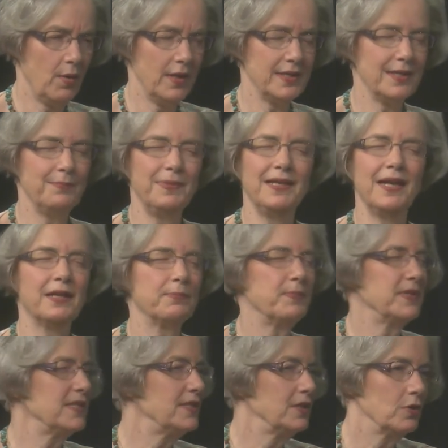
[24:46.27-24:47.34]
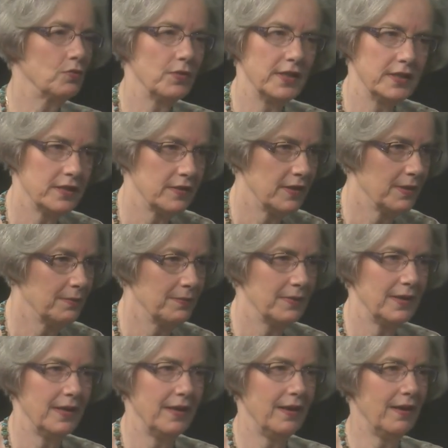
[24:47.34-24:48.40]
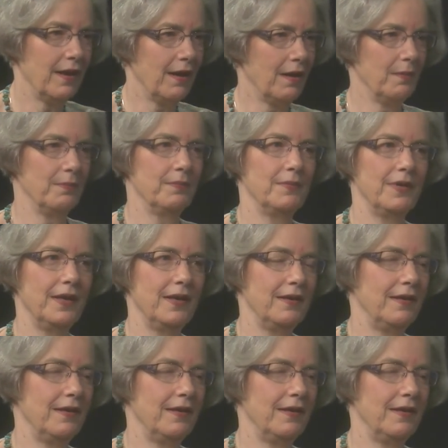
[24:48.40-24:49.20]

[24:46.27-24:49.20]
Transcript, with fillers: I said, "But, yeah, but still read to them." Um, mm-hmm.